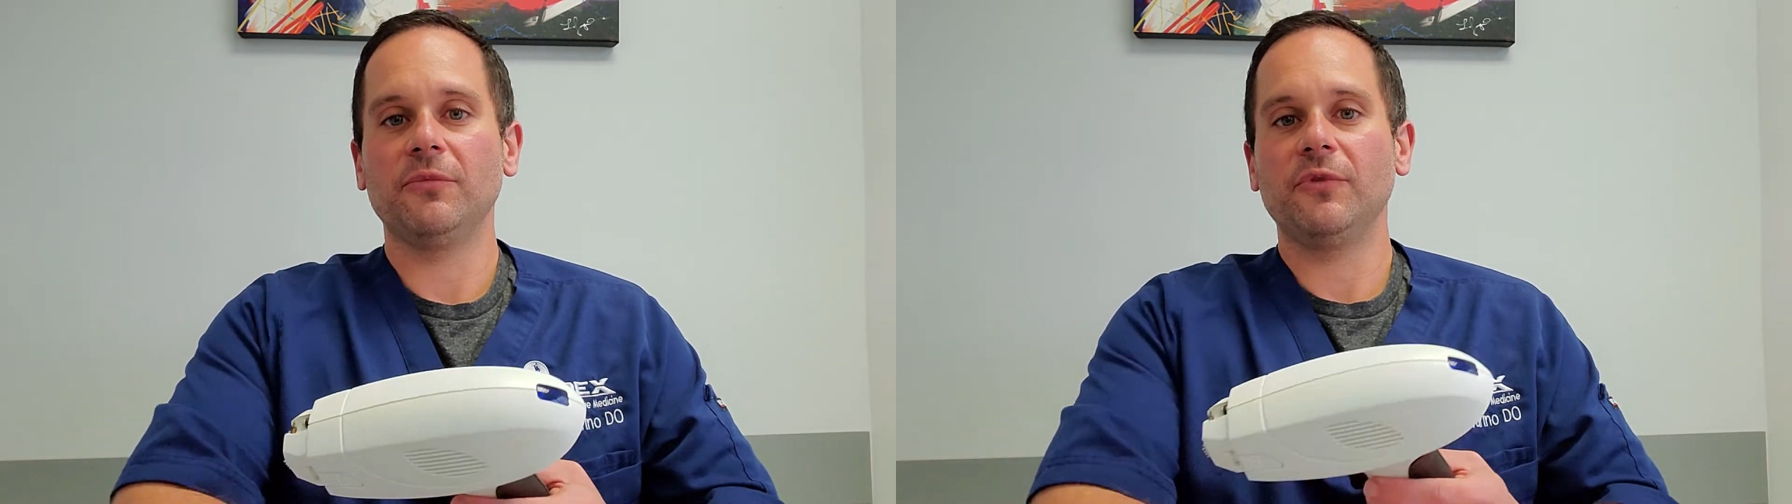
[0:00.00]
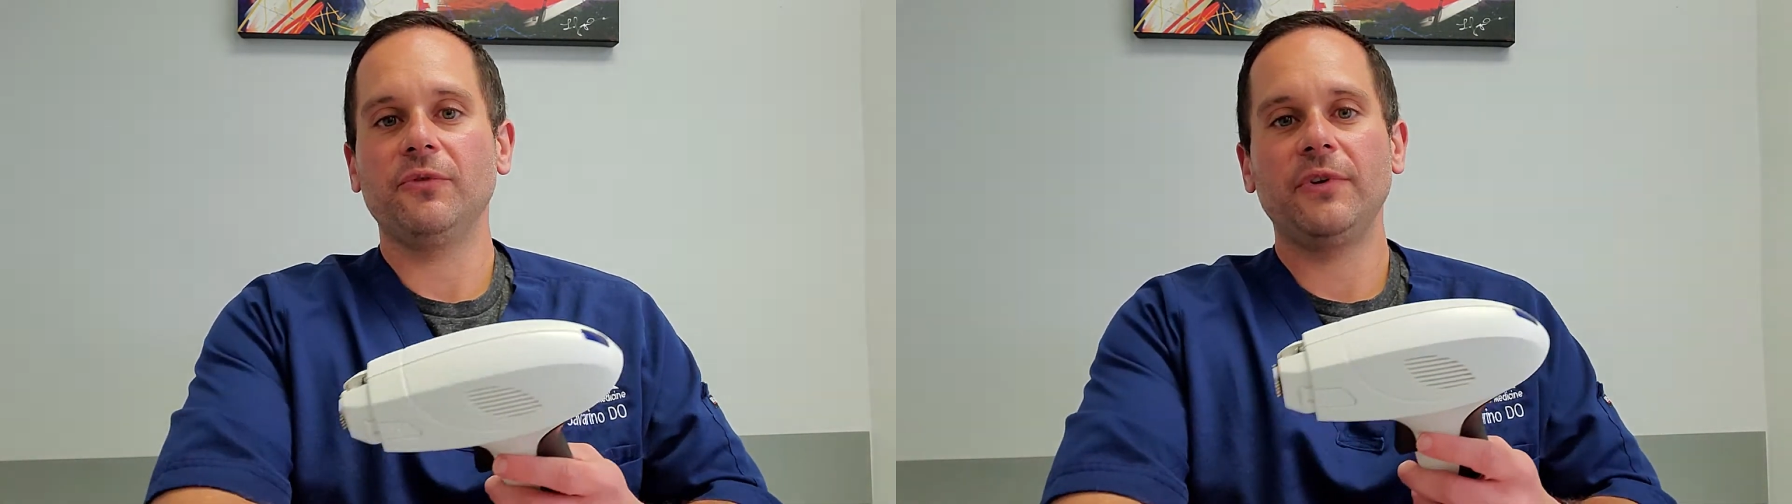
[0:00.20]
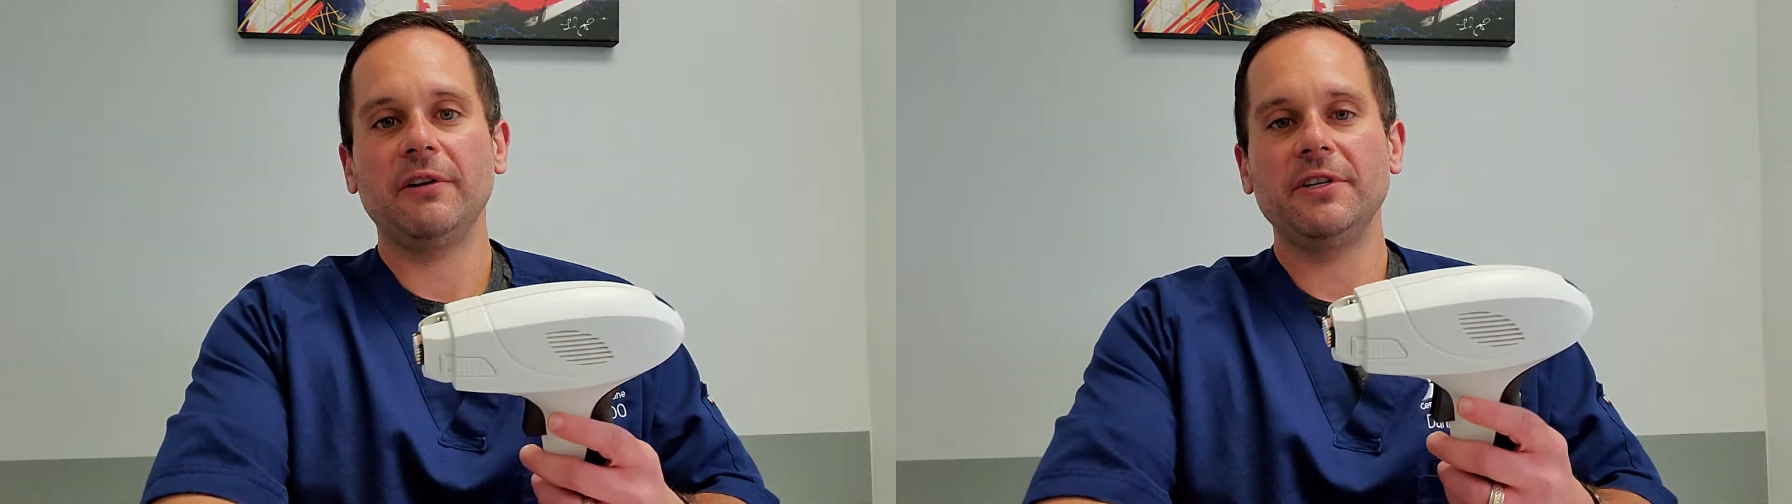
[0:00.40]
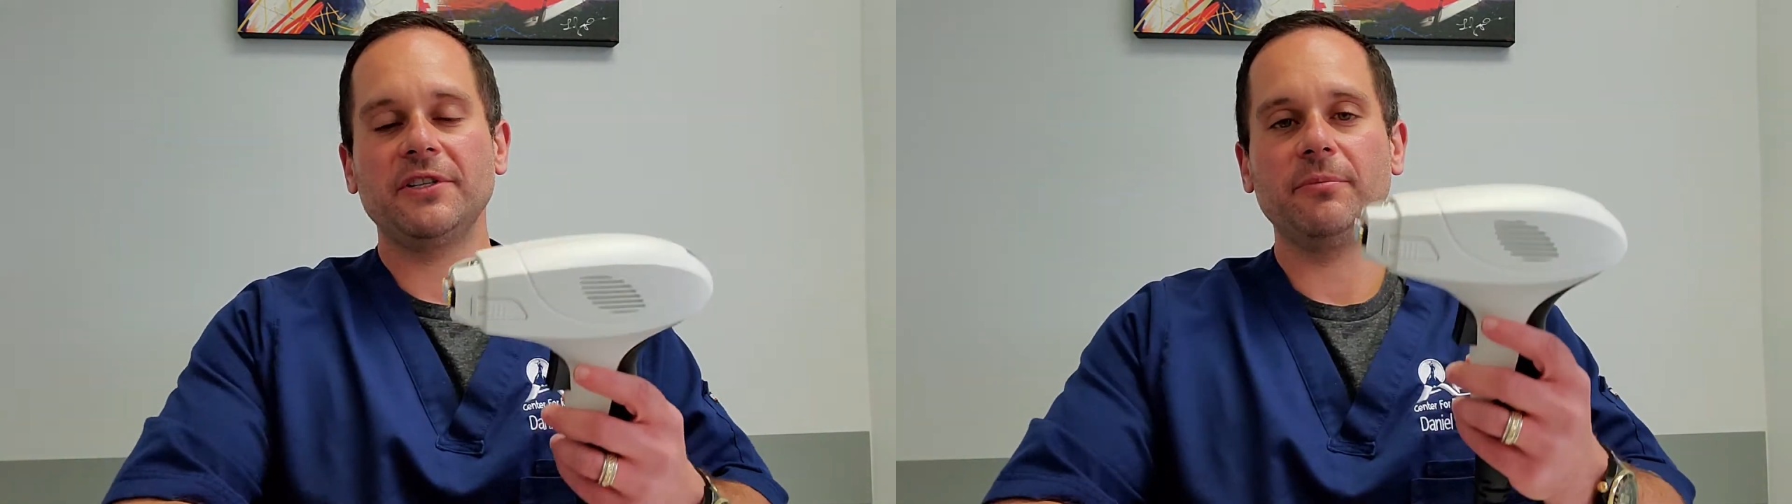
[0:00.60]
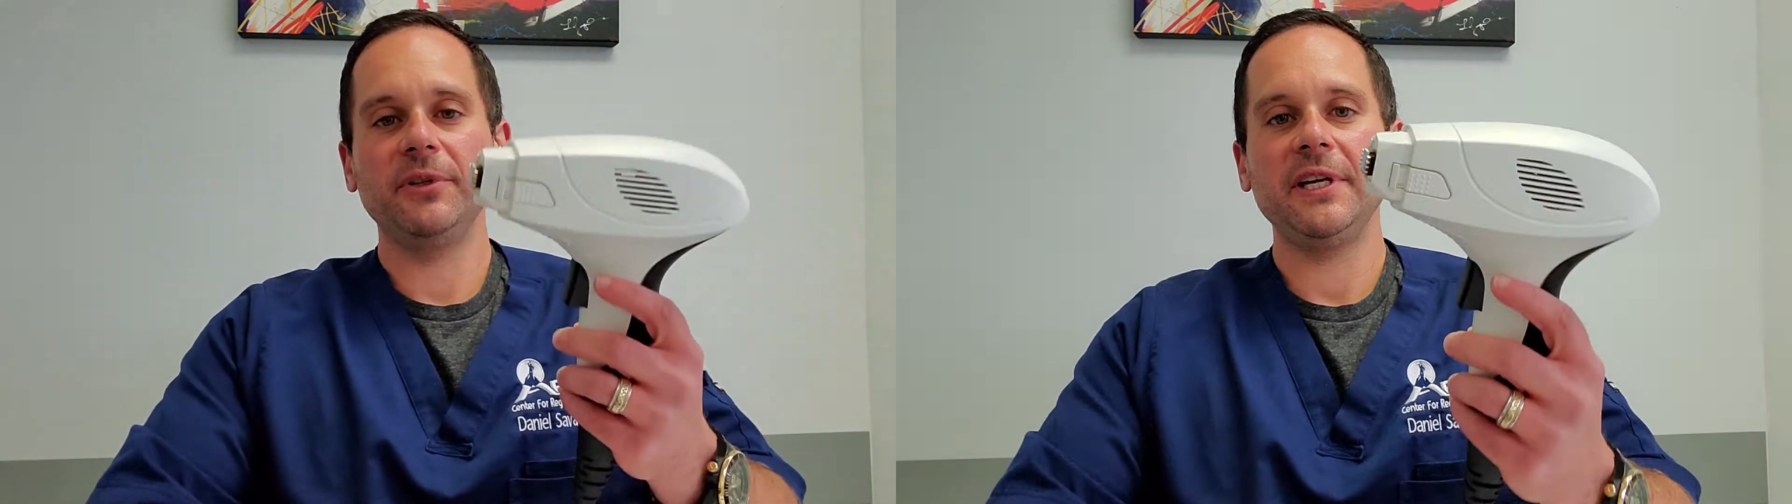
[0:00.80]
Very
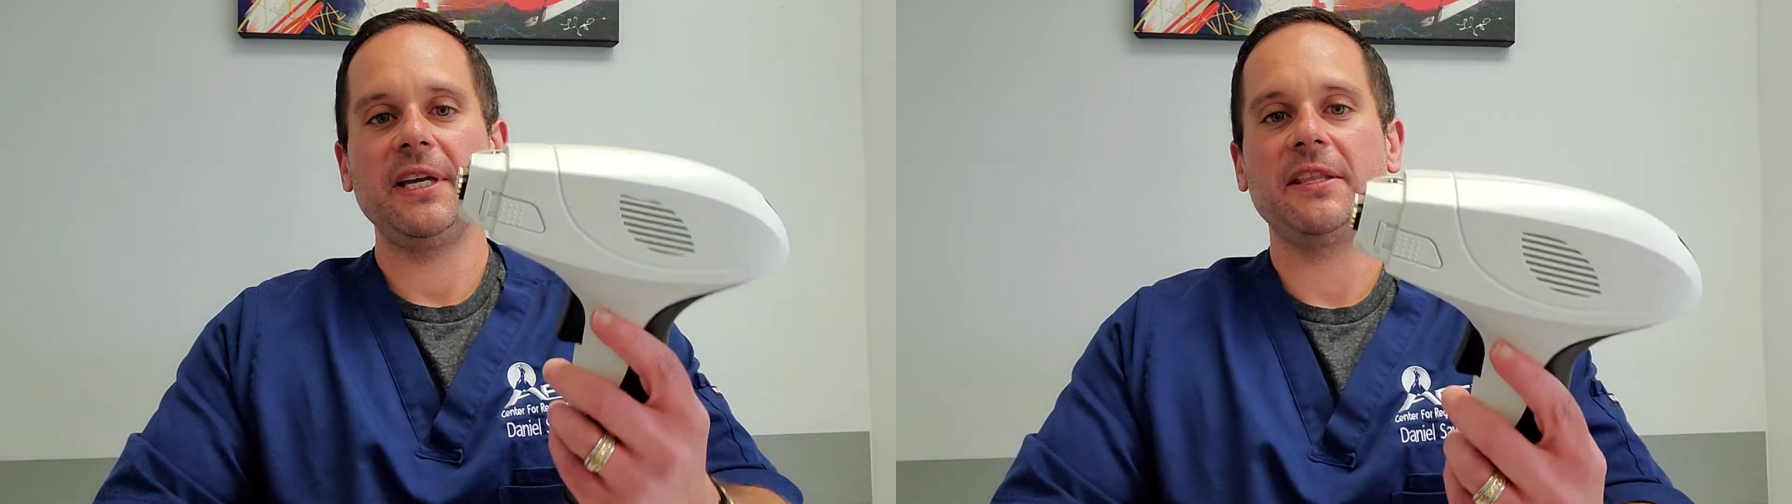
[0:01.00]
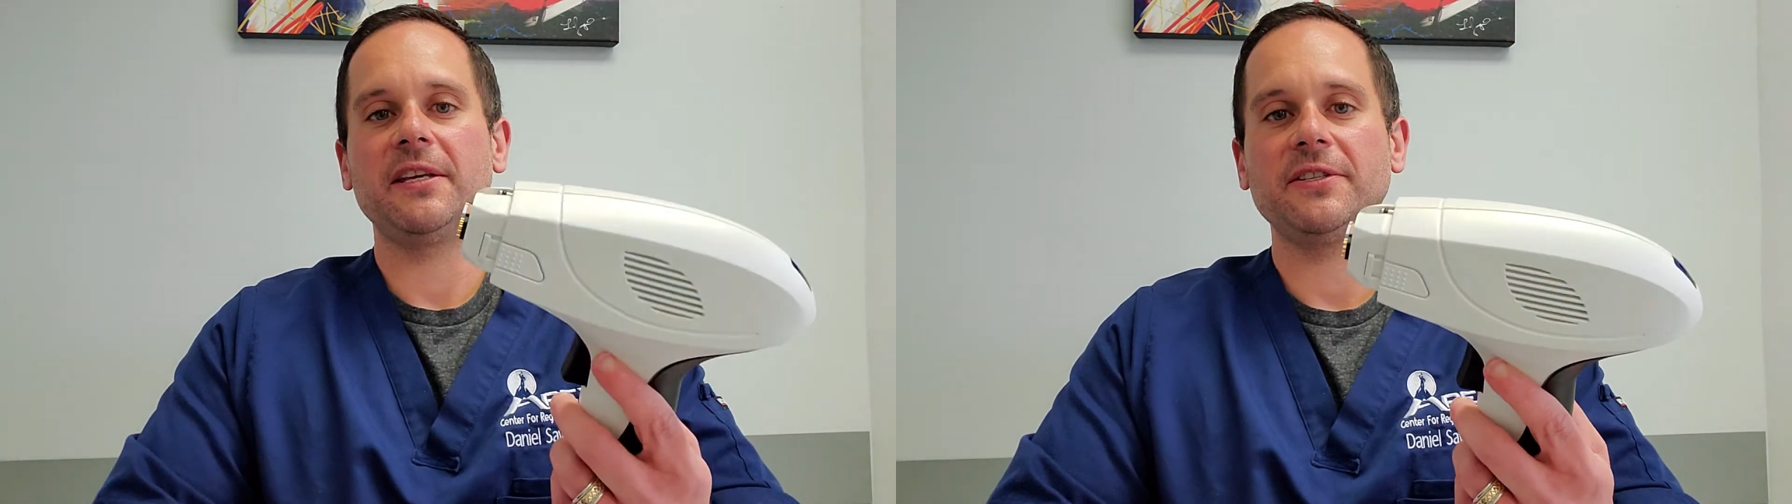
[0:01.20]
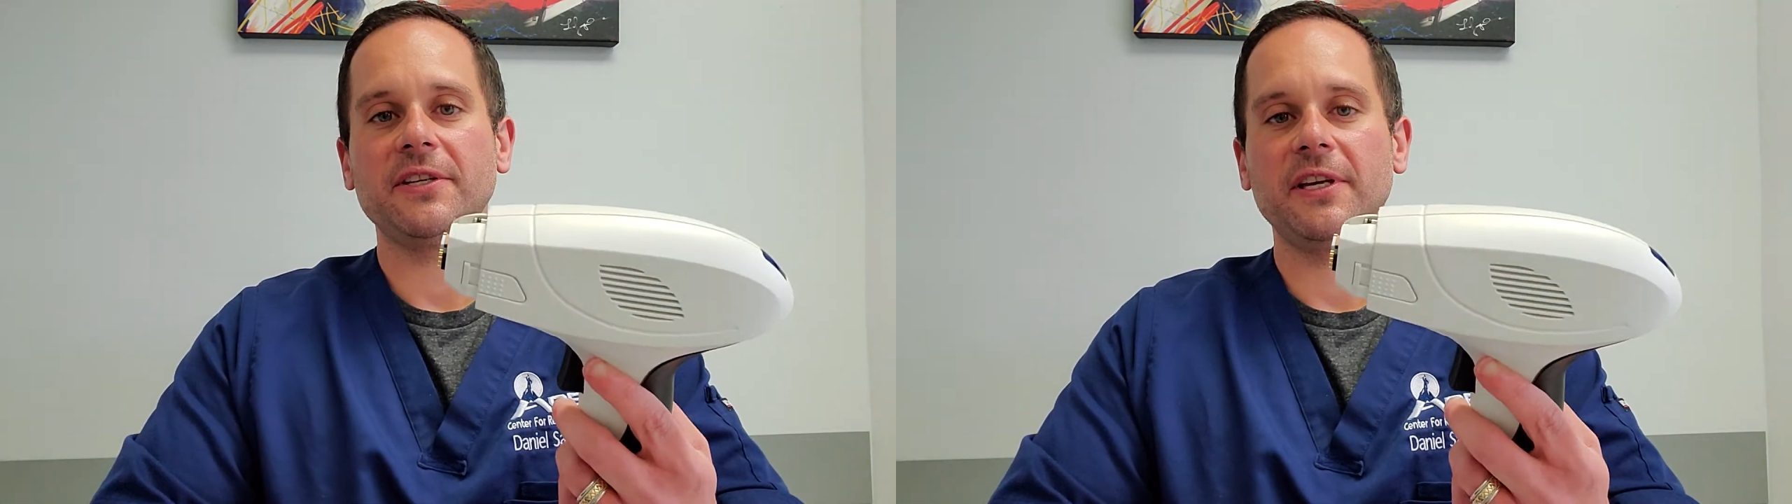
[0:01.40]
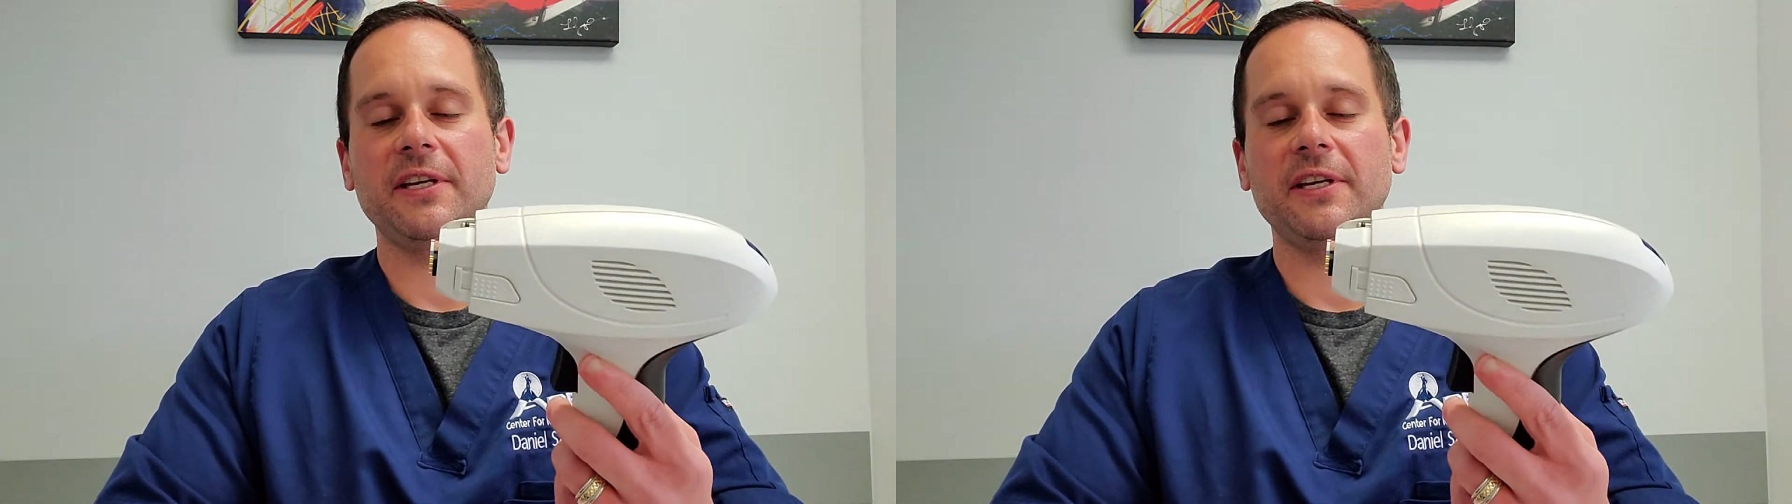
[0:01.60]
simply, this